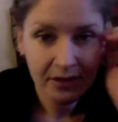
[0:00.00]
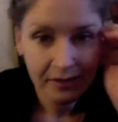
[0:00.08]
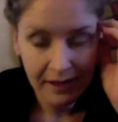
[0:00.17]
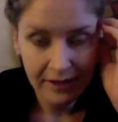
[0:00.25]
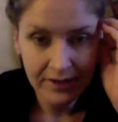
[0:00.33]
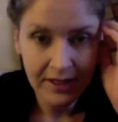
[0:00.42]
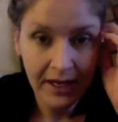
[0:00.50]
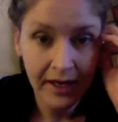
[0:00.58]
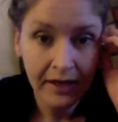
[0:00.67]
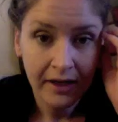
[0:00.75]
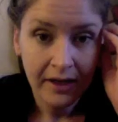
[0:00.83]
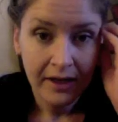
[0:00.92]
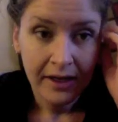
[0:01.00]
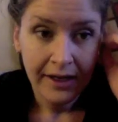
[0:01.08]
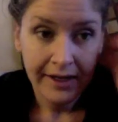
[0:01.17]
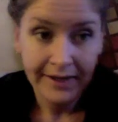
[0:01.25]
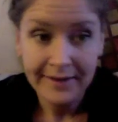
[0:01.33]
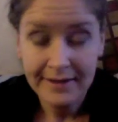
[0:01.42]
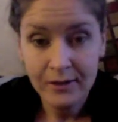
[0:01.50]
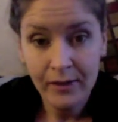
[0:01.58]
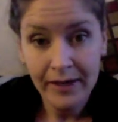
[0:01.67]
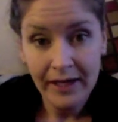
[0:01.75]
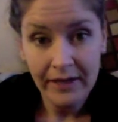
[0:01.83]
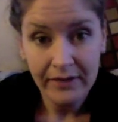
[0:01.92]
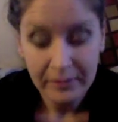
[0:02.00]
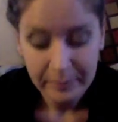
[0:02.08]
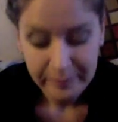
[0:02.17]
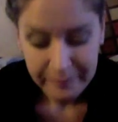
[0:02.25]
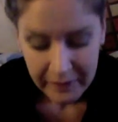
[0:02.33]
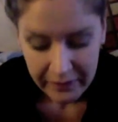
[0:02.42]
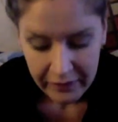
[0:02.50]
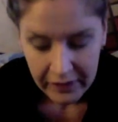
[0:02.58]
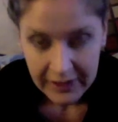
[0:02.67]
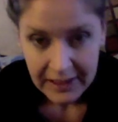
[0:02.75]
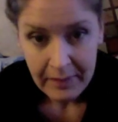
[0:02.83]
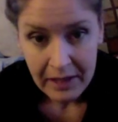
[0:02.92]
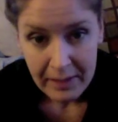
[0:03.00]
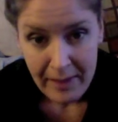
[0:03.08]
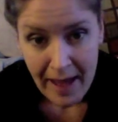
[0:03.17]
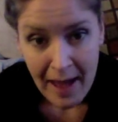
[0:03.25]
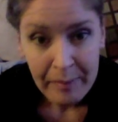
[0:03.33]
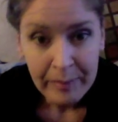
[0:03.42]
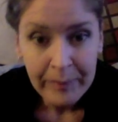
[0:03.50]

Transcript: the other side. It's quite evil if you looked it up on a map.